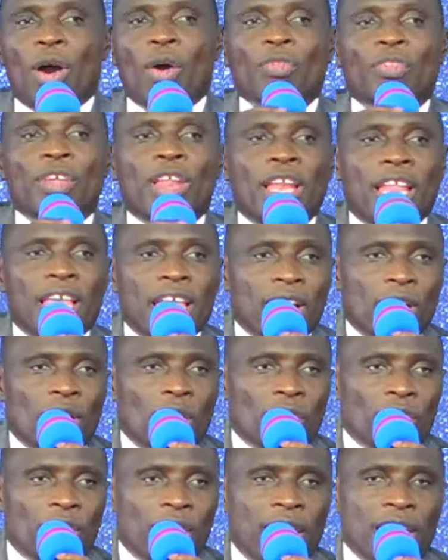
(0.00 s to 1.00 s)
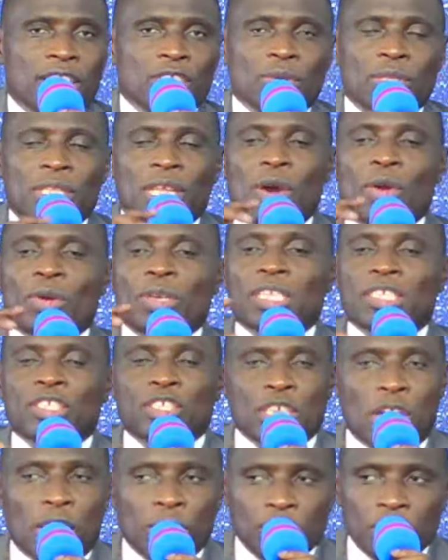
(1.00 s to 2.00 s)
the laying of hands without the
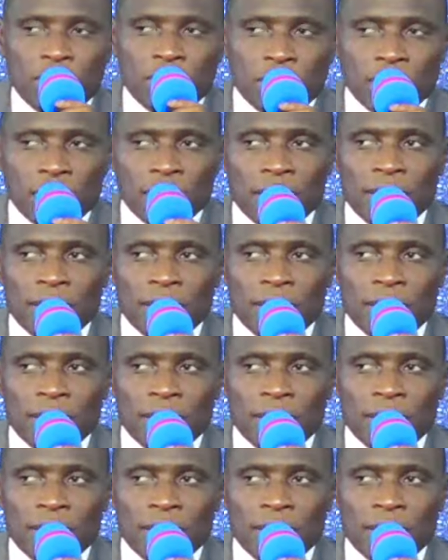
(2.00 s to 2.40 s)
shouting